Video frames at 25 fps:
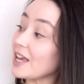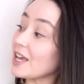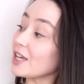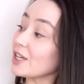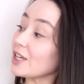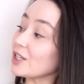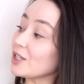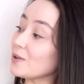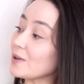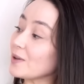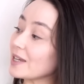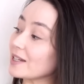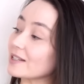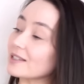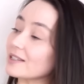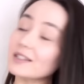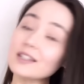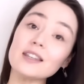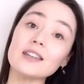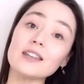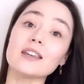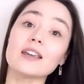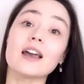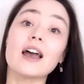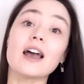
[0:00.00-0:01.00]
You can
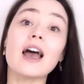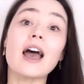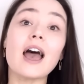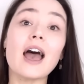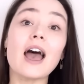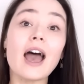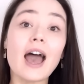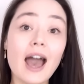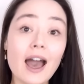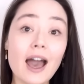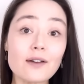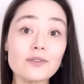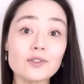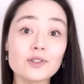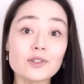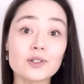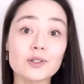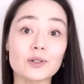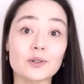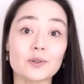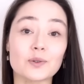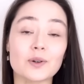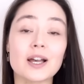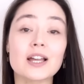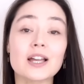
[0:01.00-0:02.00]
see have
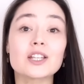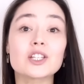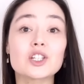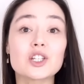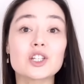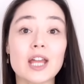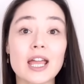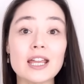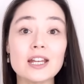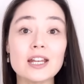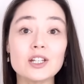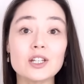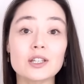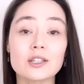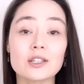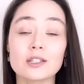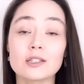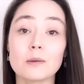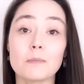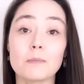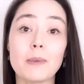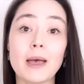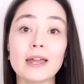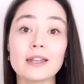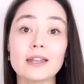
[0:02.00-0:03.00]
to changes
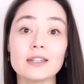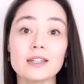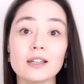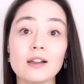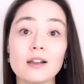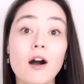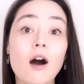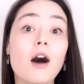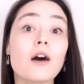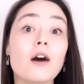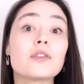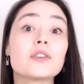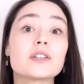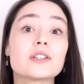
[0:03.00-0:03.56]
depending on the